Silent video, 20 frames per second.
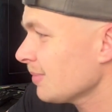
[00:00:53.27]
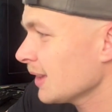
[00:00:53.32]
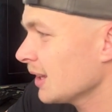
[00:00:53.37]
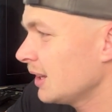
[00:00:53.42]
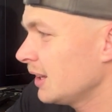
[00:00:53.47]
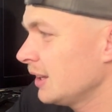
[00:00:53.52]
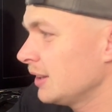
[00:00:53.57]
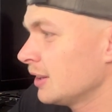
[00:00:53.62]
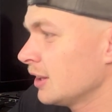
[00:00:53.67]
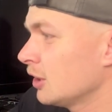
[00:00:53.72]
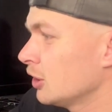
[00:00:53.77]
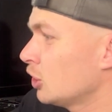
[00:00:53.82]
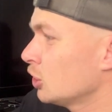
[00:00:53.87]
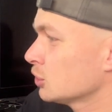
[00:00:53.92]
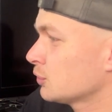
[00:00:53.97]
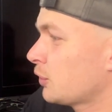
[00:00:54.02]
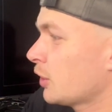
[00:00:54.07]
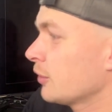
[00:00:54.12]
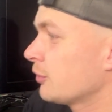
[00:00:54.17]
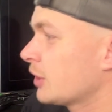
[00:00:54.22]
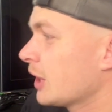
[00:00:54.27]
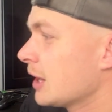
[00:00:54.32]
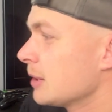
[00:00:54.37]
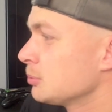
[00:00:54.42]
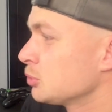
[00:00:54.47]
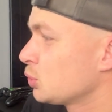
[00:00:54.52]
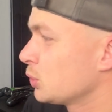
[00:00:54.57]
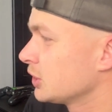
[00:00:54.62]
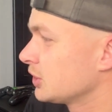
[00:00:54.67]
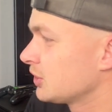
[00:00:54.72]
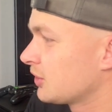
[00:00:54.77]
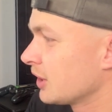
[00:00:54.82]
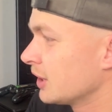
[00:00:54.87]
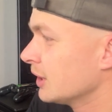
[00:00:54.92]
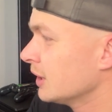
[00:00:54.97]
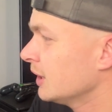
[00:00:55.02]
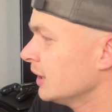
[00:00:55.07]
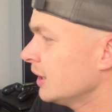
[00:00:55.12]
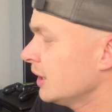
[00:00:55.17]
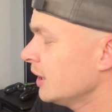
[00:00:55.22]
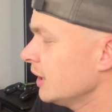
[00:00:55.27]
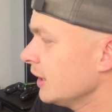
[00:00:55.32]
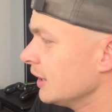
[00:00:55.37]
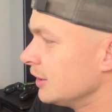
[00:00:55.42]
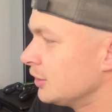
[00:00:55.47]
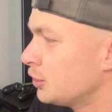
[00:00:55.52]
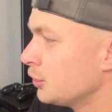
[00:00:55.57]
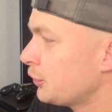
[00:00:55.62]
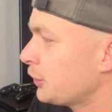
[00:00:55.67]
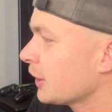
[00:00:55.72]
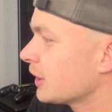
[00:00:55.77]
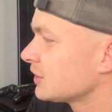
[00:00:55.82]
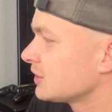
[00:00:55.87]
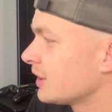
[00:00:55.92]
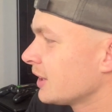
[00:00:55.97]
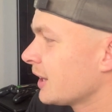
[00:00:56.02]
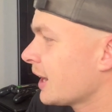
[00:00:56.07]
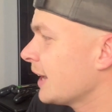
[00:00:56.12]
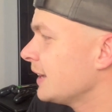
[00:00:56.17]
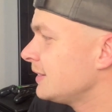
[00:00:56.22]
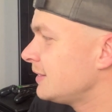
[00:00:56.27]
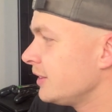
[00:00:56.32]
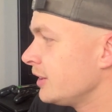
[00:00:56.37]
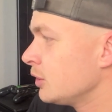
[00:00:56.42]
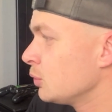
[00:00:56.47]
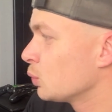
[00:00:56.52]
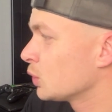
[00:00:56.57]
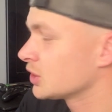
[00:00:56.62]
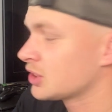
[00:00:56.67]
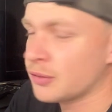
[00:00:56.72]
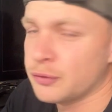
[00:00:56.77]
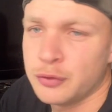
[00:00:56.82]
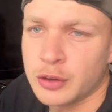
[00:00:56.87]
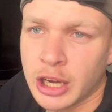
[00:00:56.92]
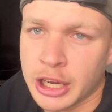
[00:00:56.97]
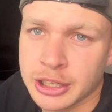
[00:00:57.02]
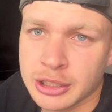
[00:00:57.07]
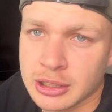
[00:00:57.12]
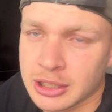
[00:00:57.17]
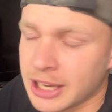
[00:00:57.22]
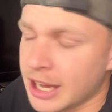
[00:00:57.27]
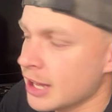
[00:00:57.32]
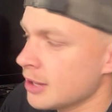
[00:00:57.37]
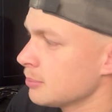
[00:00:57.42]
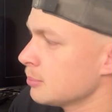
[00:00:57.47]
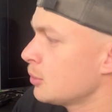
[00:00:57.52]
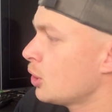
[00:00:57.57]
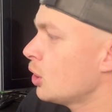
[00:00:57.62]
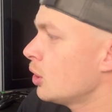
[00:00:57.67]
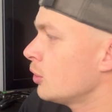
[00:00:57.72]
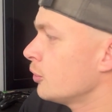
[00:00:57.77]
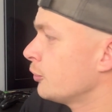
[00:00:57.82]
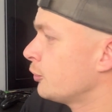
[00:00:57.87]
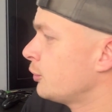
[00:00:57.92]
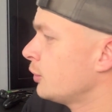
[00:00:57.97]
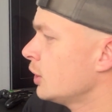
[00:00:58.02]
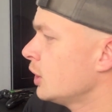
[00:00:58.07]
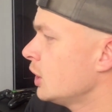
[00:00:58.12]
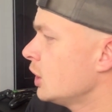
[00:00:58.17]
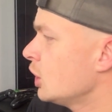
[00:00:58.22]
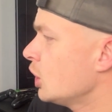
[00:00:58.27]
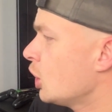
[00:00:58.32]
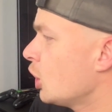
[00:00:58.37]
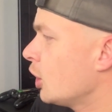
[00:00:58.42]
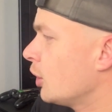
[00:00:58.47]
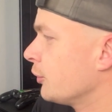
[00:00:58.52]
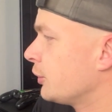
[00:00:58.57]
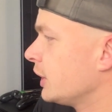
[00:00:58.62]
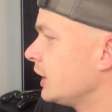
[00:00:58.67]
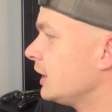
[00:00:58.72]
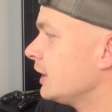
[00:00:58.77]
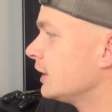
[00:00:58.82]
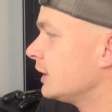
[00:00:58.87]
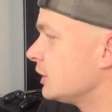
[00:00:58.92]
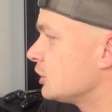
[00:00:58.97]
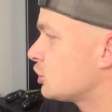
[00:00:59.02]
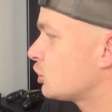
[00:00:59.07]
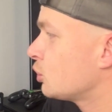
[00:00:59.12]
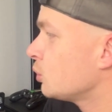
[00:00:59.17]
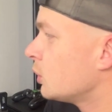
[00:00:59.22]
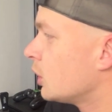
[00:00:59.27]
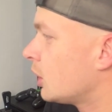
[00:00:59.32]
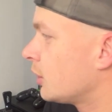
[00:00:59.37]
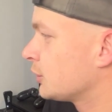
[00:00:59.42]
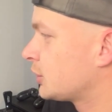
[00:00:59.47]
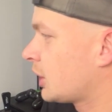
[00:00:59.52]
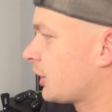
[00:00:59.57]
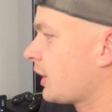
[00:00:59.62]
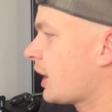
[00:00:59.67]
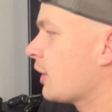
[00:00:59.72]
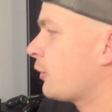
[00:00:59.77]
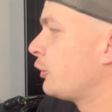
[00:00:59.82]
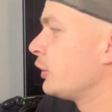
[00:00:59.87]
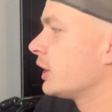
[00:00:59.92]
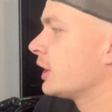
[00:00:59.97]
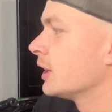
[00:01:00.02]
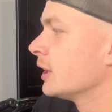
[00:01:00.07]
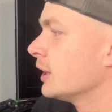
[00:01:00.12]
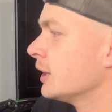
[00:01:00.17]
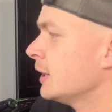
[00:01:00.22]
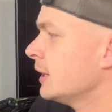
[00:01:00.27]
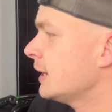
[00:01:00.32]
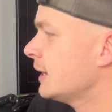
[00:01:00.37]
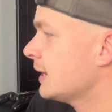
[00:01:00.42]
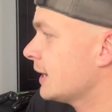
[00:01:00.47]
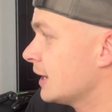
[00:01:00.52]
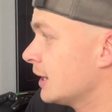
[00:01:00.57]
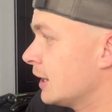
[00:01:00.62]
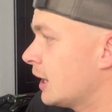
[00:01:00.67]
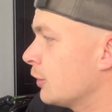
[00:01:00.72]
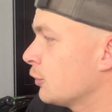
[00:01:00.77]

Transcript: in the last 5 games in 2018 it was the final game of the English tour of South Africa. Of